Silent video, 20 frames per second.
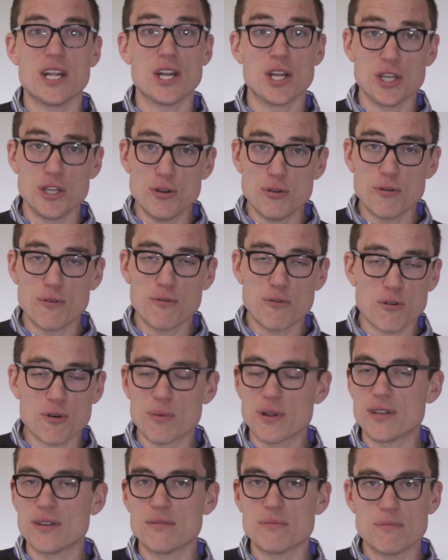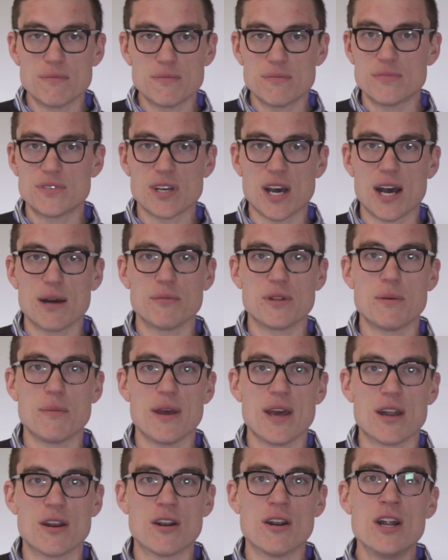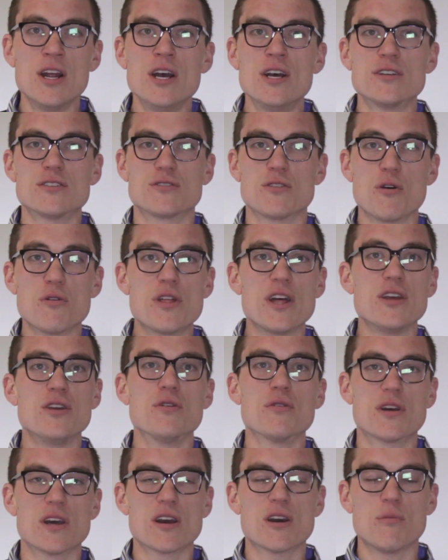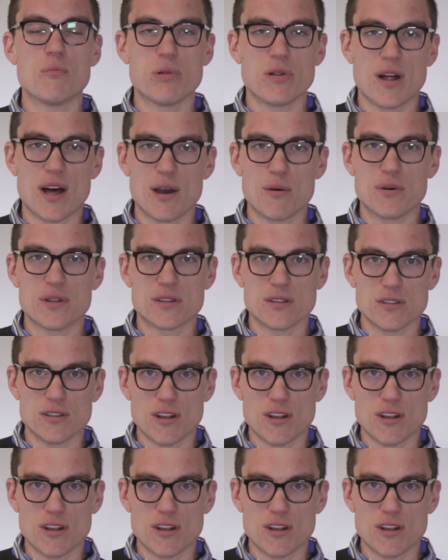in a uniform and timely manner so that you can comply with the